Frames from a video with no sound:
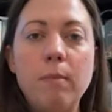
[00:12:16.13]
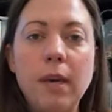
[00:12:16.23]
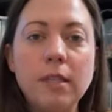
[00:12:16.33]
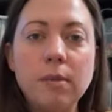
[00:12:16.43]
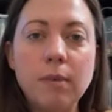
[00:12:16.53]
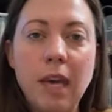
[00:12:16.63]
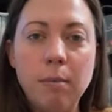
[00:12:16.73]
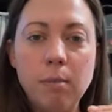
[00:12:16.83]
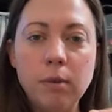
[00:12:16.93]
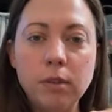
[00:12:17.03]
that makes him
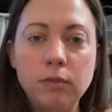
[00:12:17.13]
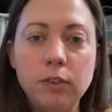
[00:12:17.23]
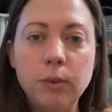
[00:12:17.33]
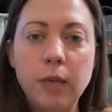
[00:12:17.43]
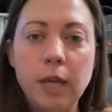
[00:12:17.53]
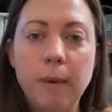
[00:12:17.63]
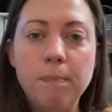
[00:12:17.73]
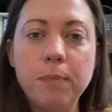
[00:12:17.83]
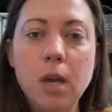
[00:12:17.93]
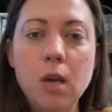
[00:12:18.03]
capable of doing that.
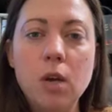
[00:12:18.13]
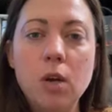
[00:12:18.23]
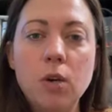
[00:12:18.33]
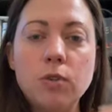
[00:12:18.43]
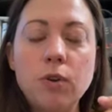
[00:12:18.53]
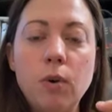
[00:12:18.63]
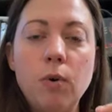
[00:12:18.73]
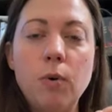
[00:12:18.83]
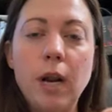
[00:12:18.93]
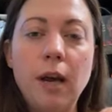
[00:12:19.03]

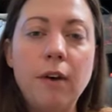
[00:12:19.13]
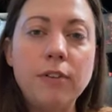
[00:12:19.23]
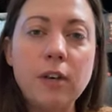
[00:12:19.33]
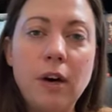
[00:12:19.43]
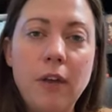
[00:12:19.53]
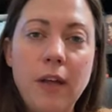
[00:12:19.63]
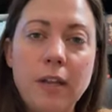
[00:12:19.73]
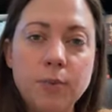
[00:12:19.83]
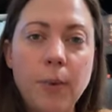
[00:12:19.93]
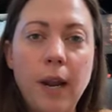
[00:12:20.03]
So what I often call that
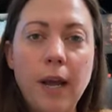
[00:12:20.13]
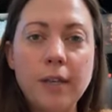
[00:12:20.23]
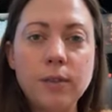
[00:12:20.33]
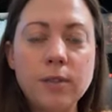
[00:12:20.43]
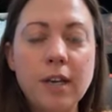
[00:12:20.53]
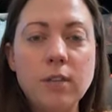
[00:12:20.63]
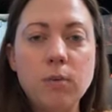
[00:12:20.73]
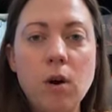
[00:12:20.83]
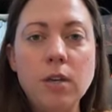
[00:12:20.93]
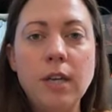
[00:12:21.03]
is right
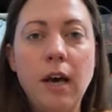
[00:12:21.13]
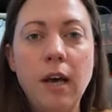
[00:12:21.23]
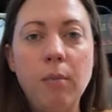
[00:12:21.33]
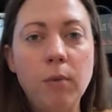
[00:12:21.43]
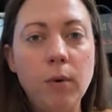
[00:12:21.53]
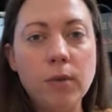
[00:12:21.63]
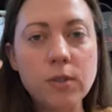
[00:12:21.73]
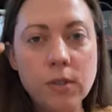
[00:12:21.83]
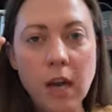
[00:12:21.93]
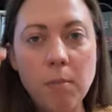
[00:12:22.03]
exercise, wrong time. The
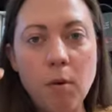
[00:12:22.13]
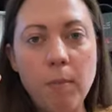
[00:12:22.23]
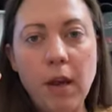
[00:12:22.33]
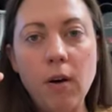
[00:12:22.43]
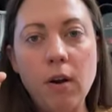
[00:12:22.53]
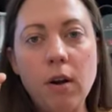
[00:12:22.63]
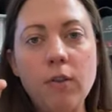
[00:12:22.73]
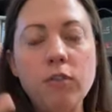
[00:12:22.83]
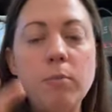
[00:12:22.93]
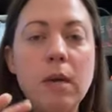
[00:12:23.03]
horse is not prepared
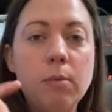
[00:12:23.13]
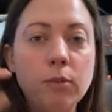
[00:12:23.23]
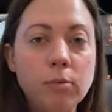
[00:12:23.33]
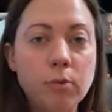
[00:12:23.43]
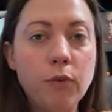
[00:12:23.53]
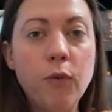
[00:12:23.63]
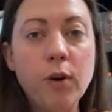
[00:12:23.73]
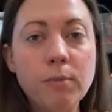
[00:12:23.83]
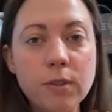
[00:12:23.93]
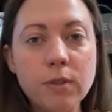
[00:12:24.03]
enough to be able to
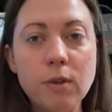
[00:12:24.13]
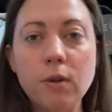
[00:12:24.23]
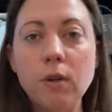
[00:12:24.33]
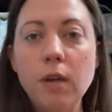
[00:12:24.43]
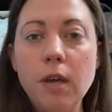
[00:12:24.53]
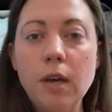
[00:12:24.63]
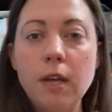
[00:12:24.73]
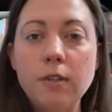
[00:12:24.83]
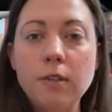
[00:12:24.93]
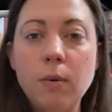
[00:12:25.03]
perform the circle,
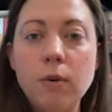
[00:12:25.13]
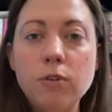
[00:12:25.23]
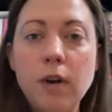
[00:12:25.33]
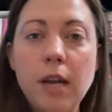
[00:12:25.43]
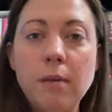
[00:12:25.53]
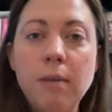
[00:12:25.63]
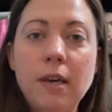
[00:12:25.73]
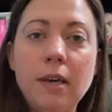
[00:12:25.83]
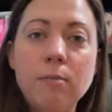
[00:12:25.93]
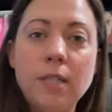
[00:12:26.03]
and so we're trying to
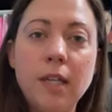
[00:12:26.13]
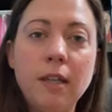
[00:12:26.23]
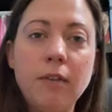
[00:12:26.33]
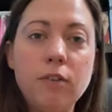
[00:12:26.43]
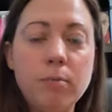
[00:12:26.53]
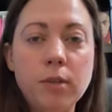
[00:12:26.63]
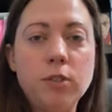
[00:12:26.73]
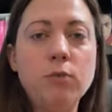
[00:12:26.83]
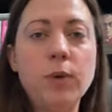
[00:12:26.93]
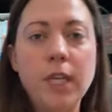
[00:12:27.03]
make him deadlift a
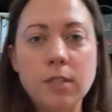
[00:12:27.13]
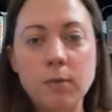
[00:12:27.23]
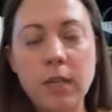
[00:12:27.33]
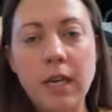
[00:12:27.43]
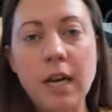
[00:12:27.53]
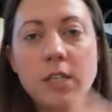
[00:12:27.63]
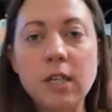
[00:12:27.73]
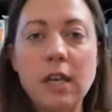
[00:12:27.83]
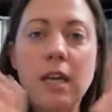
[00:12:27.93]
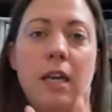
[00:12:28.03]
bunch of weights when he
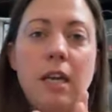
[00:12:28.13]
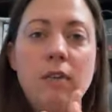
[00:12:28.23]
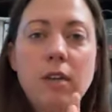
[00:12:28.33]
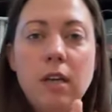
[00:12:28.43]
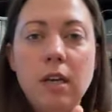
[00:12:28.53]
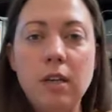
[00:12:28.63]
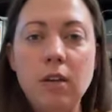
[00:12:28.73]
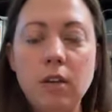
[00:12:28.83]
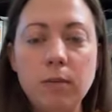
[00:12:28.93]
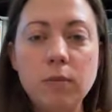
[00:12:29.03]
actually can't even get
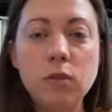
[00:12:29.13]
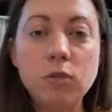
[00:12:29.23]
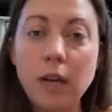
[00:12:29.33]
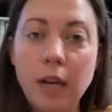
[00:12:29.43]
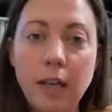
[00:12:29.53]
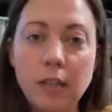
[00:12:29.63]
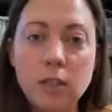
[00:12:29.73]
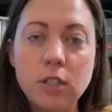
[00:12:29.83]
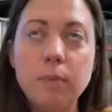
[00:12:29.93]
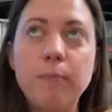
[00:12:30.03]
straight at the
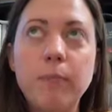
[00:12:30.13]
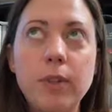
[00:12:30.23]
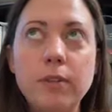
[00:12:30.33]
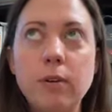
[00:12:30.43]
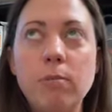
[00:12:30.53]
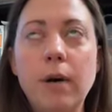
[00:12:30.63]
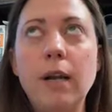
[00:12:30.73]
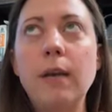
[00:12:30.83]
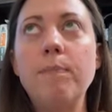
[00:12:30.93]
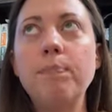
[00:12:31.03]
gym with his own
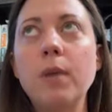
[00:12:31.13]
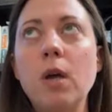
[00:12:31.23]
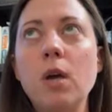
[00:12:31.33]
body.